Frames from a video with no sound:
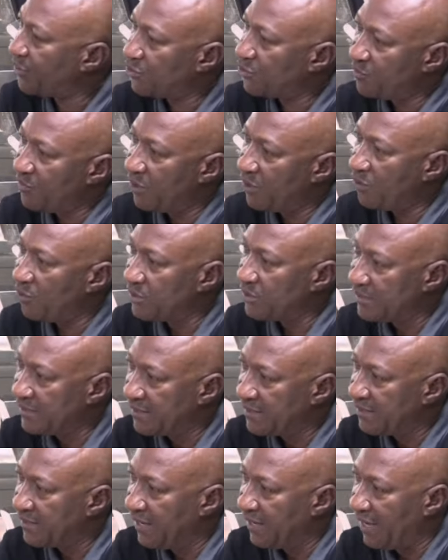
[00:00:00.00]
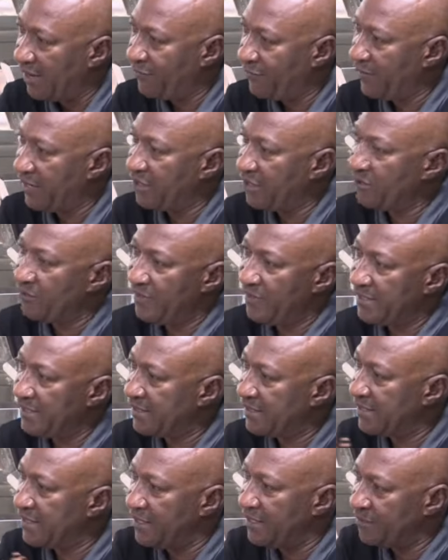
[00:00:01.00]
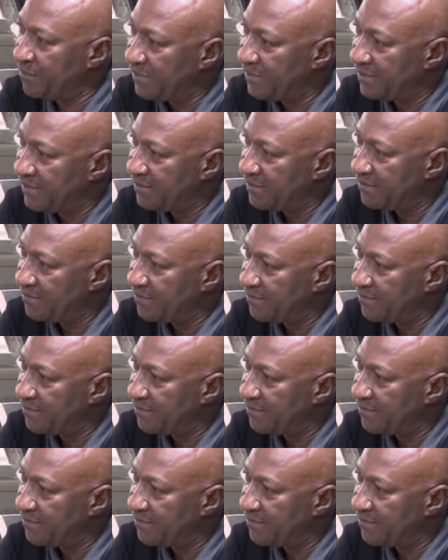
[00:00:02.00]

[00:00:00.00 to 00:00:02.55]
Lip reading: bet to me, hosty African University Games.